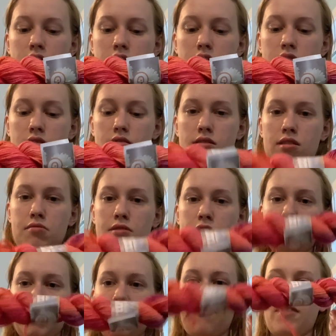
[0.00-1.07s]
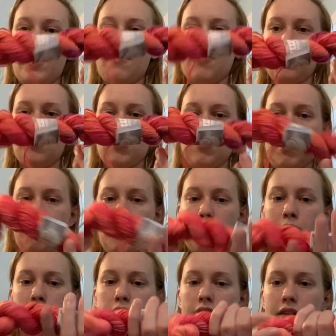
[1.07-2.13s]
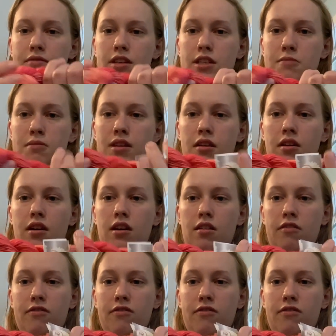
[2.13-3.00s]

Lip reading: So this one's my favorite, so I probably will have this be the cuff